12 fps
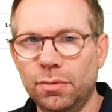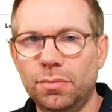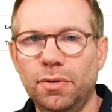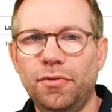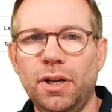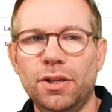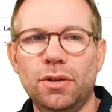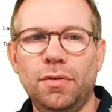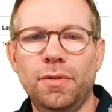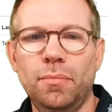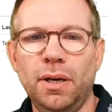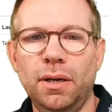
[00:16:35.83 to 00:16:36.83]
a refresh of
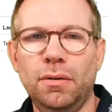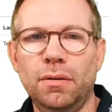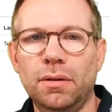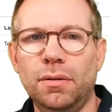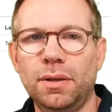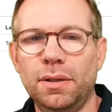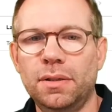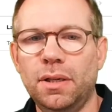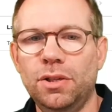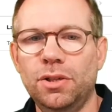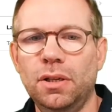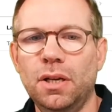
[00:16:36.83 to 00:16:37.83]
the my.org
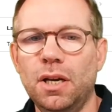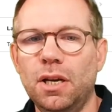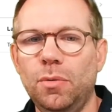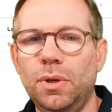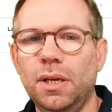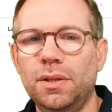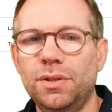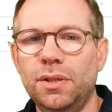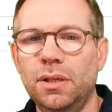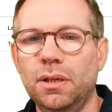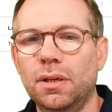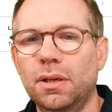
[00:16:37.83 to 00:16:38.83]
organization, we can see